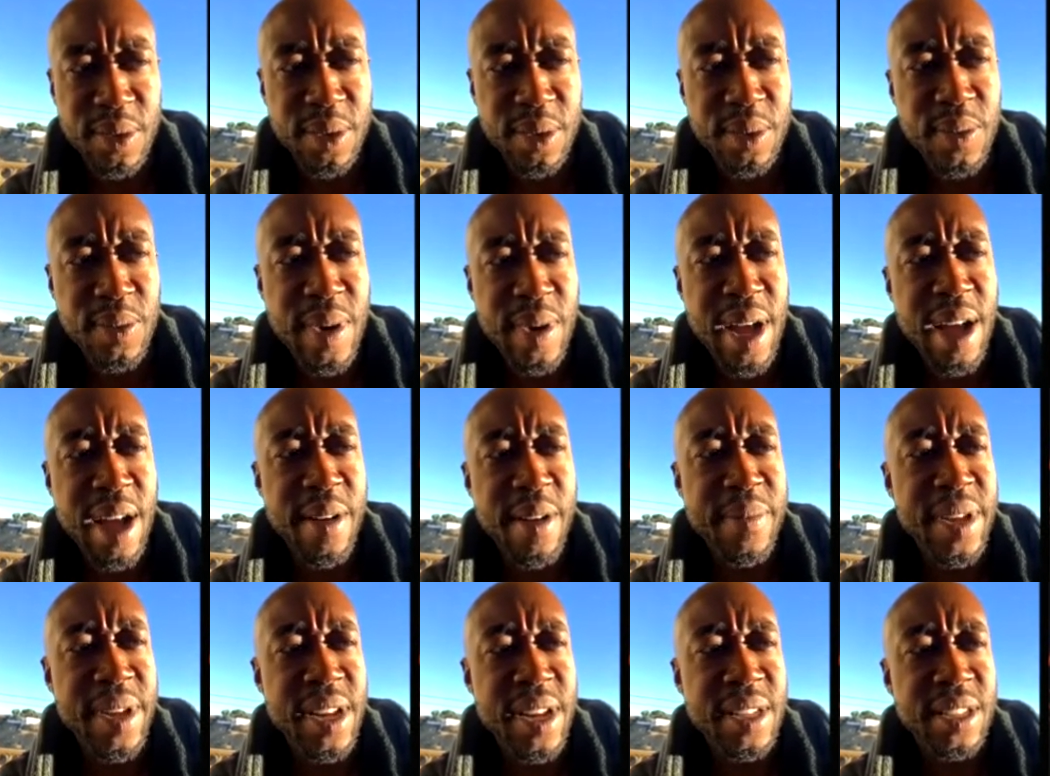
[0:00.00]
wow,
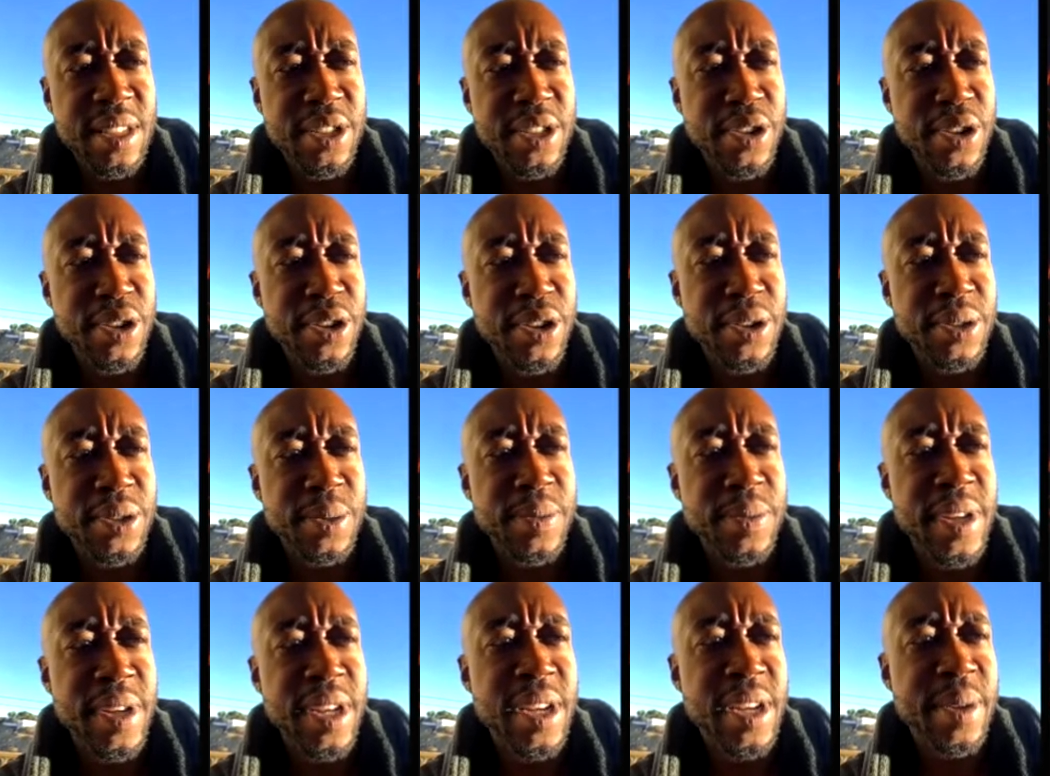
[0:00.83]
man, it's girls,
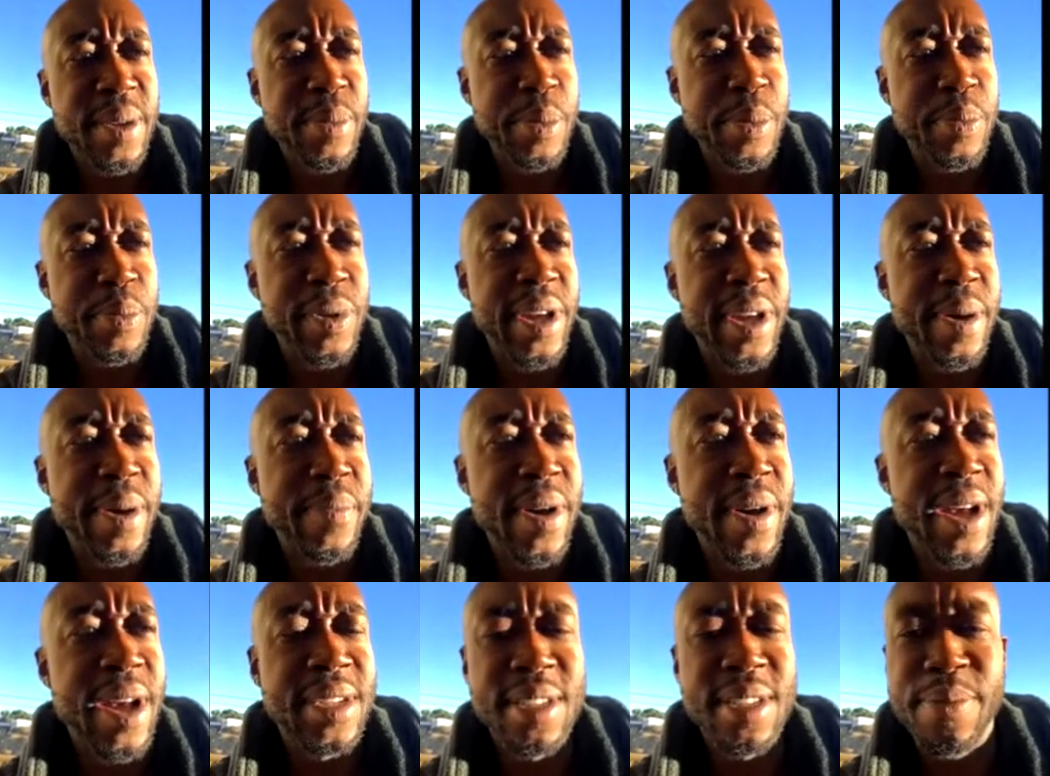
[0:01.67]
man, that be playing
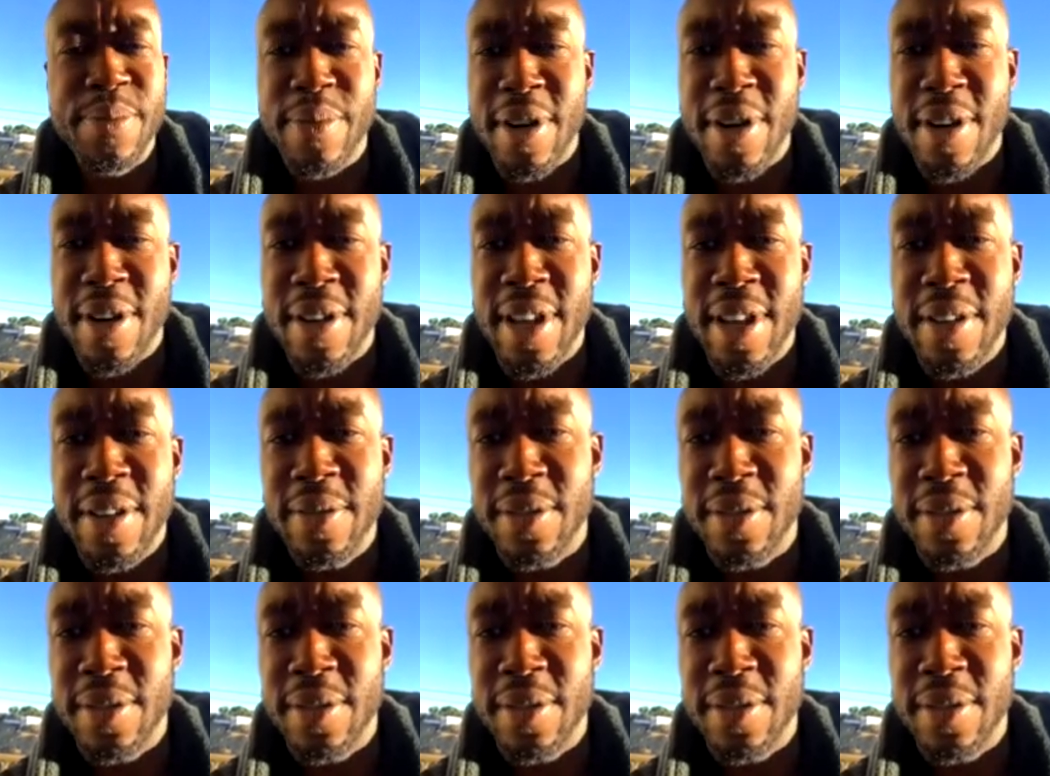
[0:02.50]
basketball.